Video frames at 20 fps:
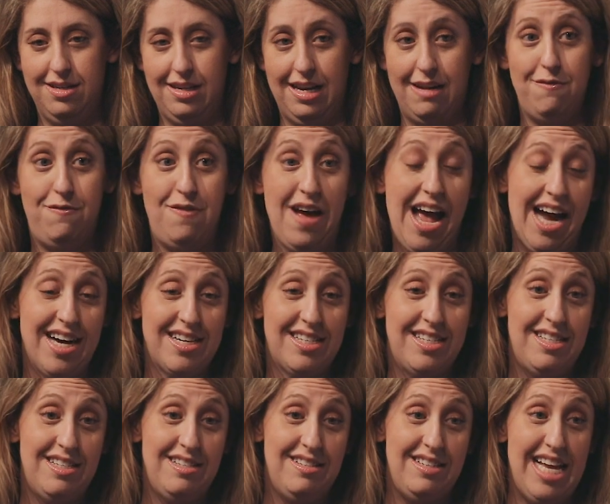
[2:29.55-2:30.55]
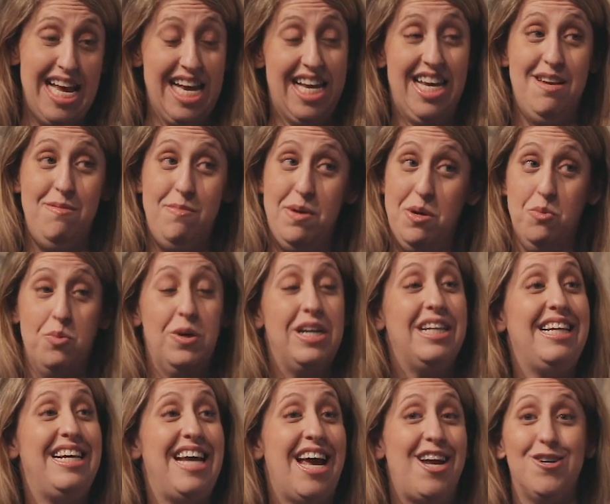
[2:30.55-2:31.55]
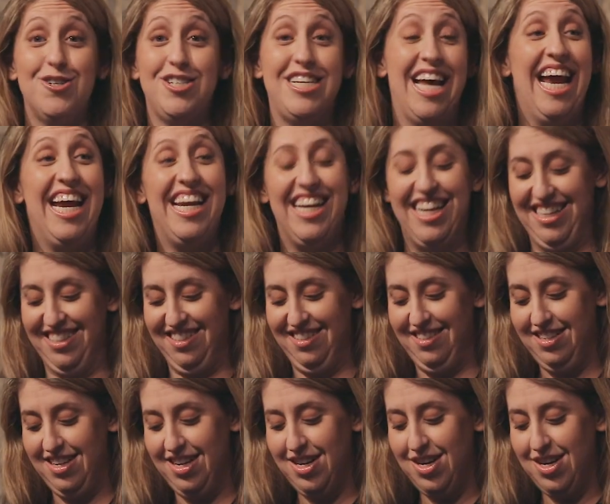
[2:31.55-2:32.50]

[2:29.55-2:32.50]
In fact, it can be really entertaining.